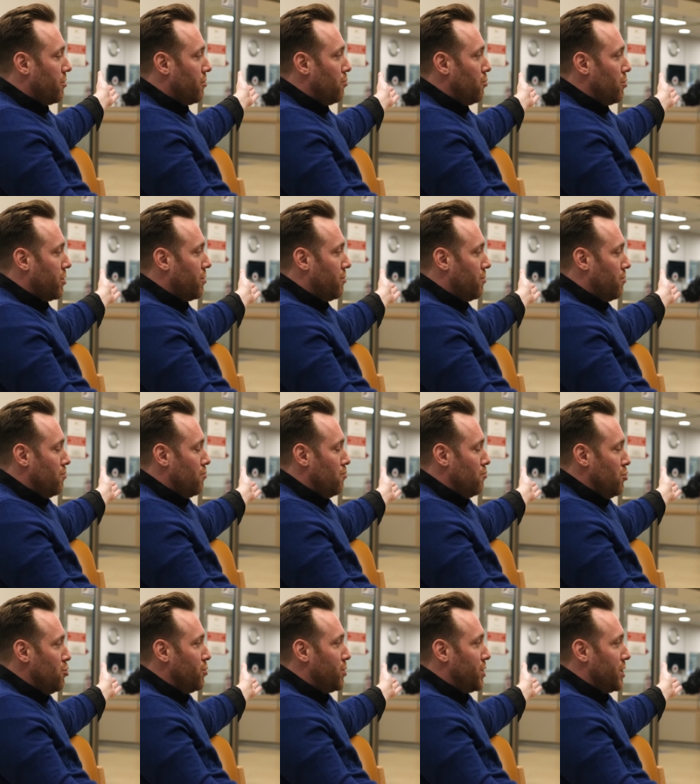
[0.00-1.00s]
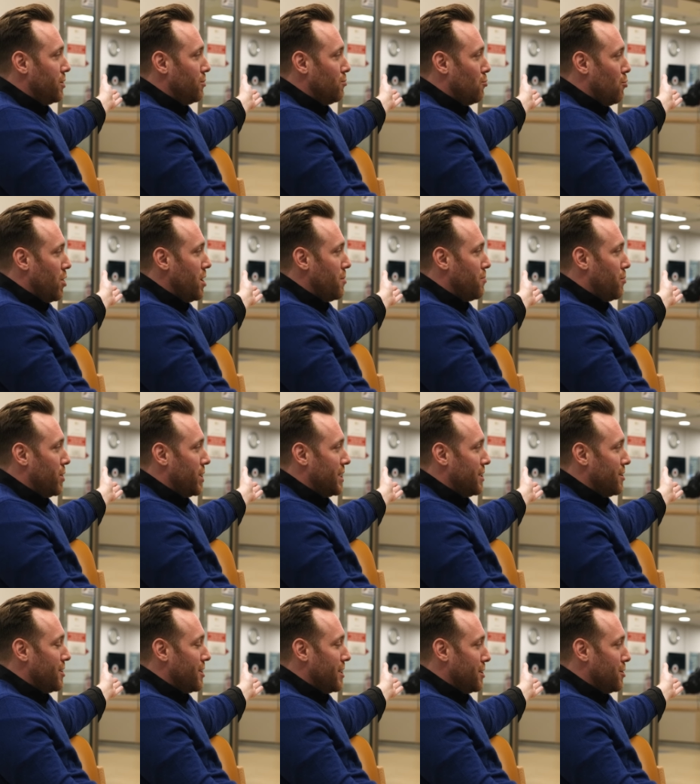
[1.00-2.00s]
And the uh, using rape as
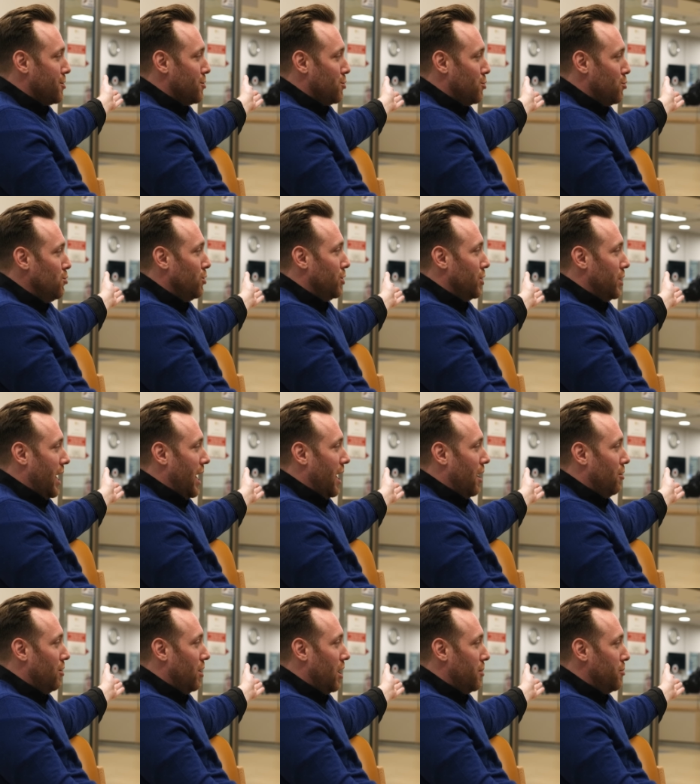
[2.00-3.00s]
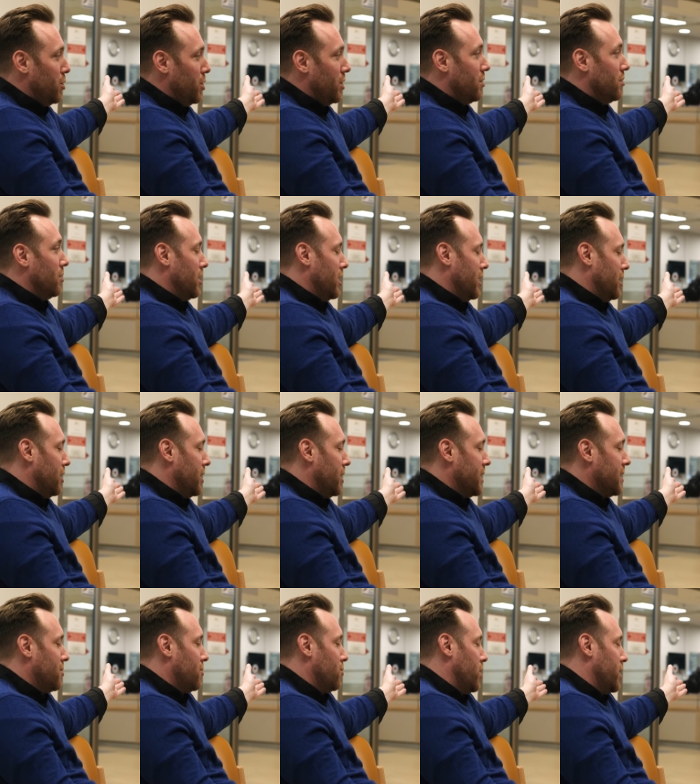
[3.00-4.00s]
a, as a tool now. I mean,
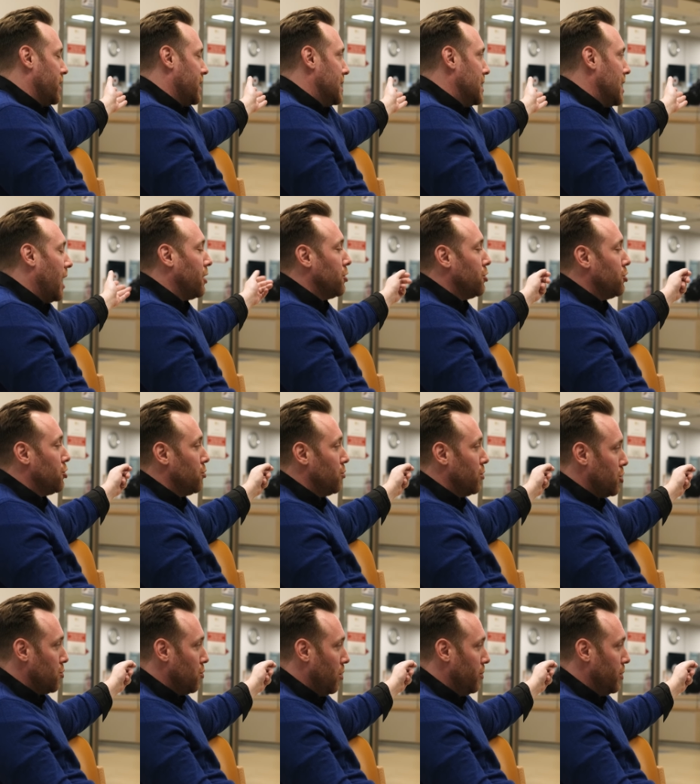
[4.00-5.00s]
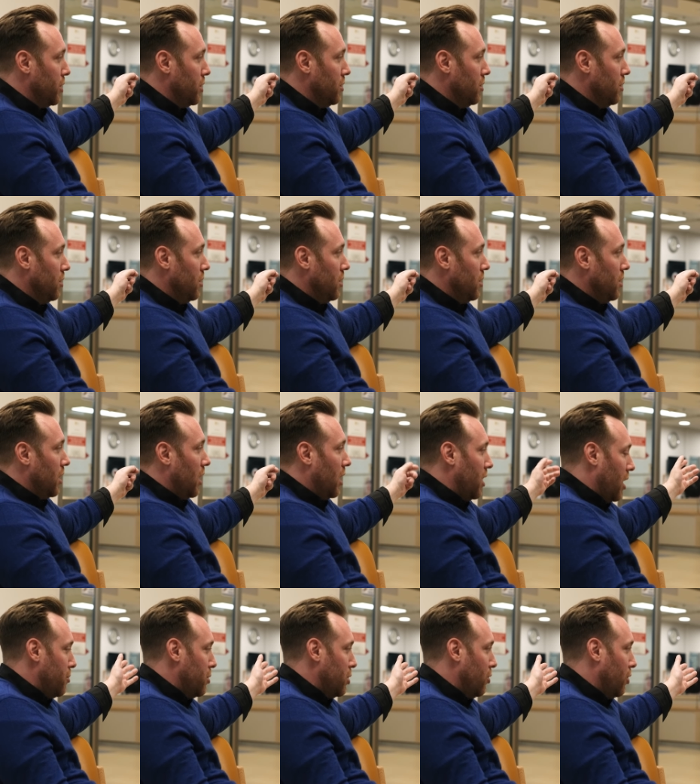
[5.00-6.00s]
unless it's not a Jewish woman. I,
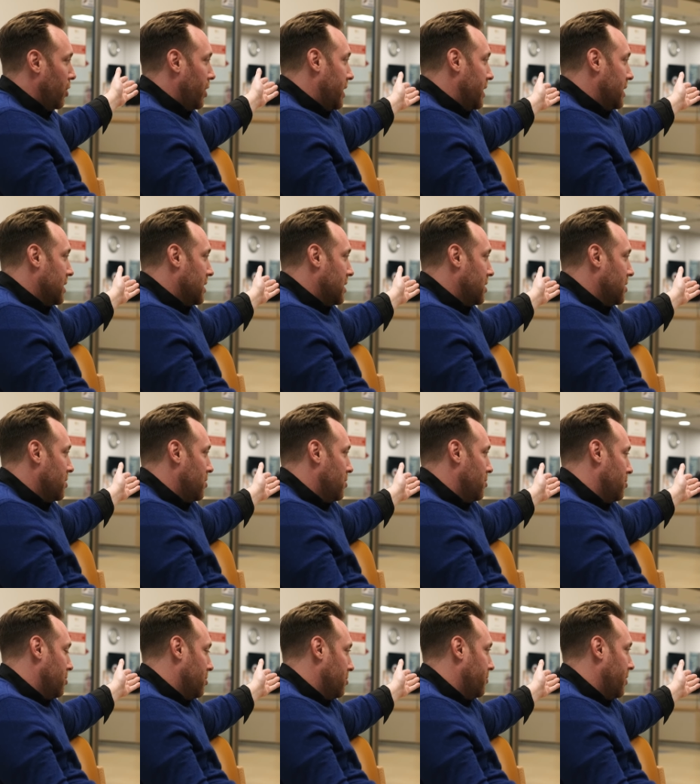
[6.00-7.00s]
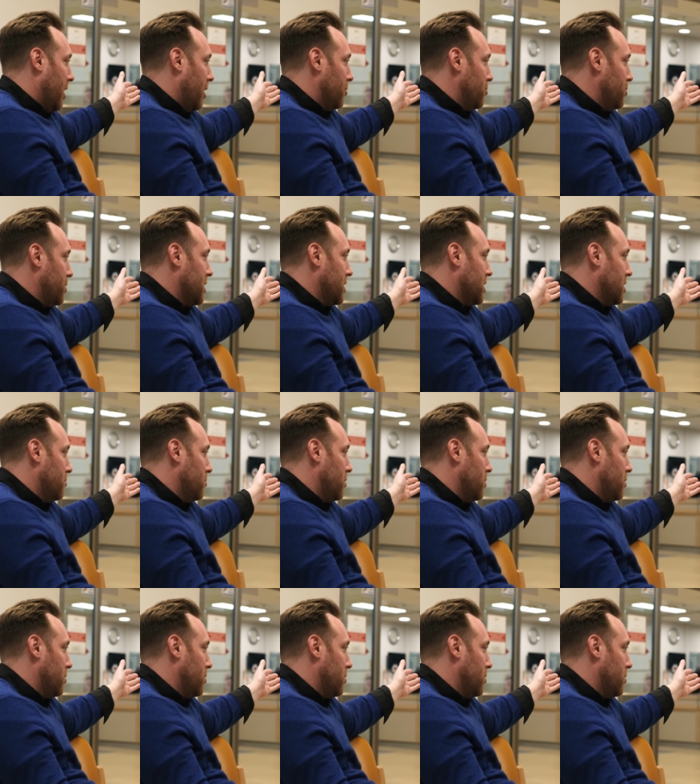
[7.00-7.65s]
I mean, like it's their their value system.